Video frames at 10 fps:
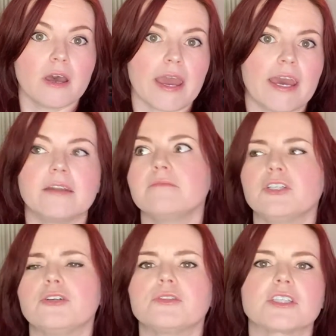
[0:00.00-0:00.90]
and, you
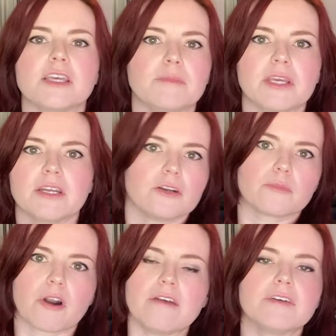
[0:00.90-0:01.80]
know, just keeping it in a
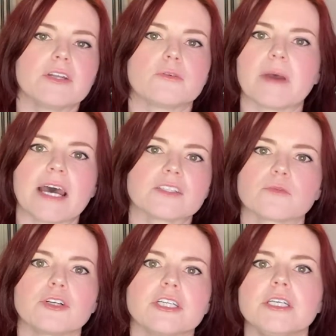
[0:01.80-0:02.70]
private or
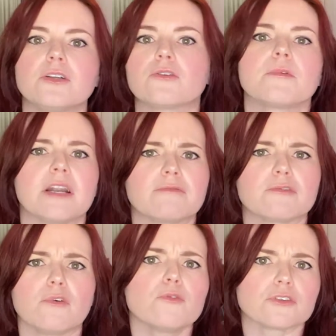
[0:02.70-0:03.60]
passworded or whatever
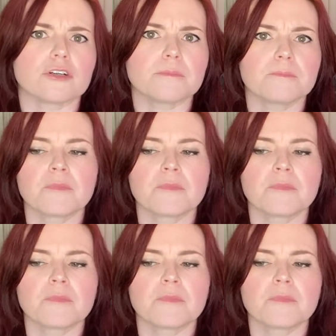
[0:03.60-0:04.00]
folder?